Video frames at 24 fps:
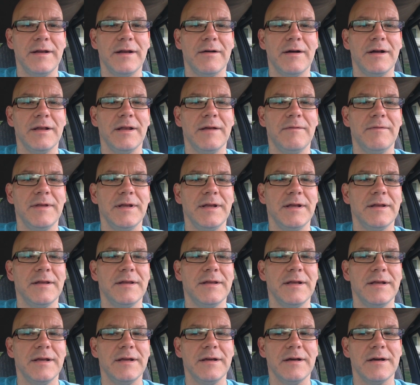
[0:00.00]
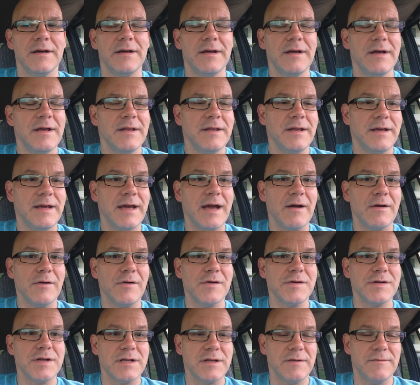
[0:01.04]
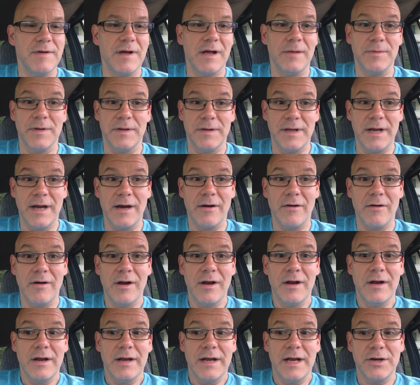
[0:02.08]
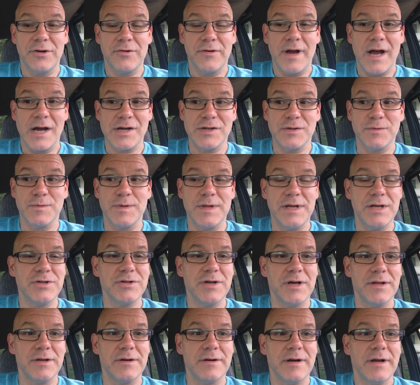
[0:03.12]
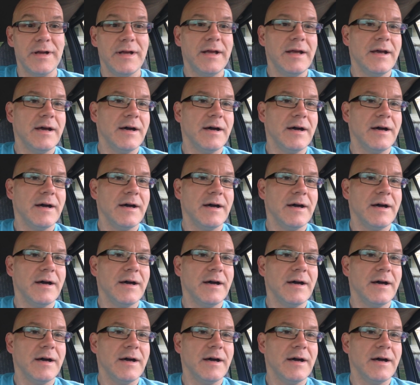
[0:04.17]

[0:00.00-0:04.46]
You know, I love the the uh, the characters that developed and their interactions with each other